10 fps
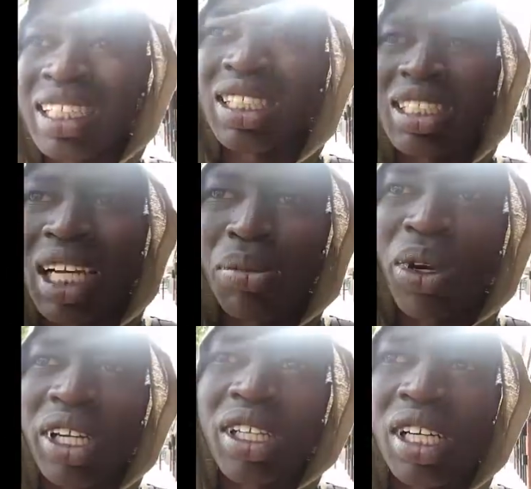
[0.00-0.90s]
I actually
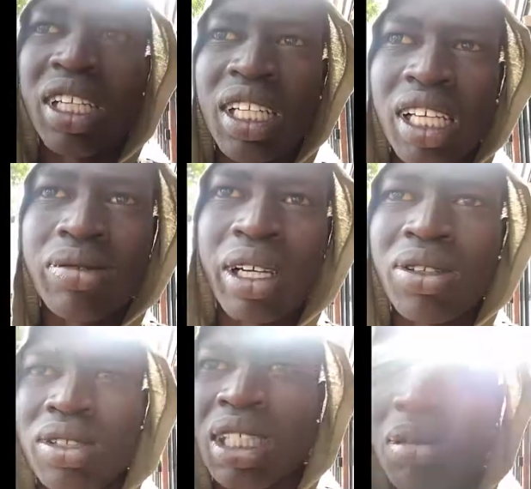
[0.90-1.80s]
stopped working on it. That's why
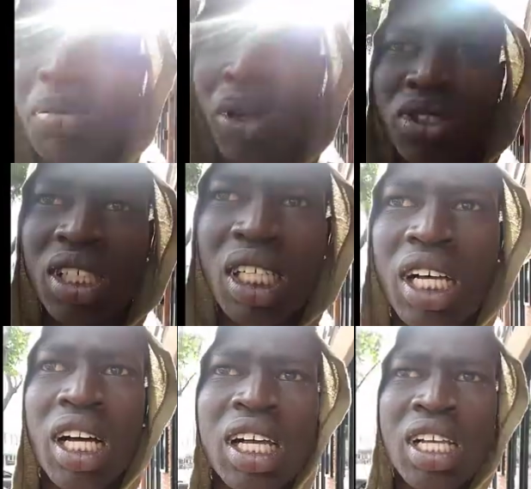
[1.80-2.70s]
you don't see me posting a
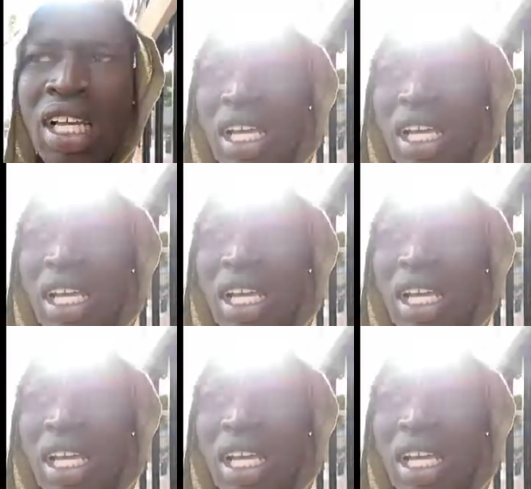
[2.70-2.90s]
lot.